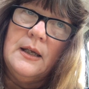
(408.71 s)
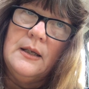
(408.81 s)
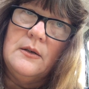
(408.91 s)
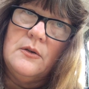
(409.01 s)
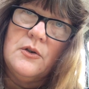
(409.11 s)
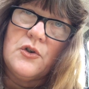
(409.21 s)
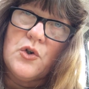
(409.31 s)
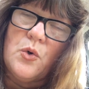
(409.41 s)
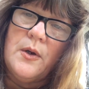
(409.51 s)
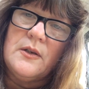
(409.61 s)
it
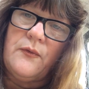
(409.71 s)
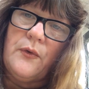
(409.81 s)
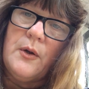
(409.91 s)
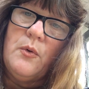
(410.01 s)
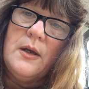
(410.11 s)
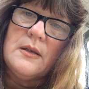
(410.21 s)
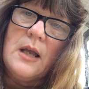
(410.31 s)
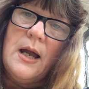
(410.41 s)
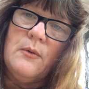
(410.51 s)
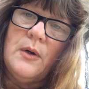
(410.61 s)
destroys freeways,
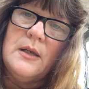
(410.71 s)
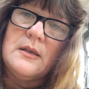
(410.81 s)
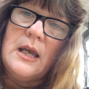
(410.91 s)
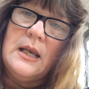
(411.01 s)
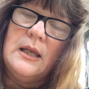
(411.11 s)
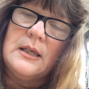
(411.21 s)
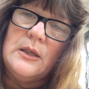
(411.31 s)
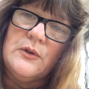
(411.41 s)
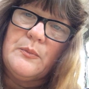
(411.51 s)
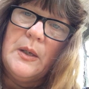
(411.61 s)
highways, and it
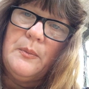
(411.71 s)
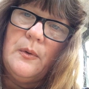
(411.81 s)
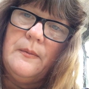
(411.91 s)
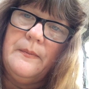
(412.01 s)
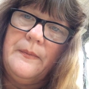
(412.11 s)
kills people.